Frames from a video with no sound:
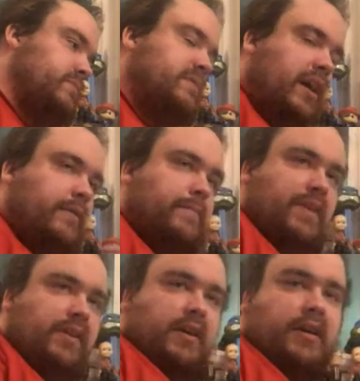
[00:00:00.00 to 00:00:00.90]
Yeah,
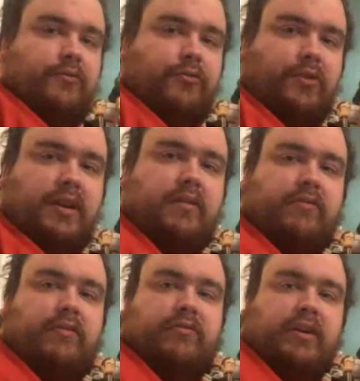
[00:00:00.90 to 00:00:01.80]
4.5
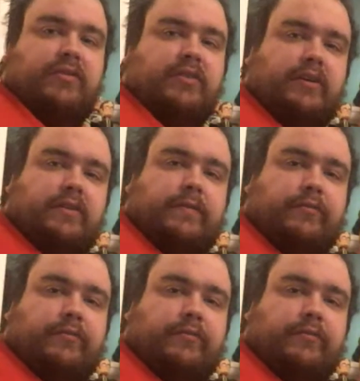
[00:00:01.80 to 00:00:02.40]
out of 5 stars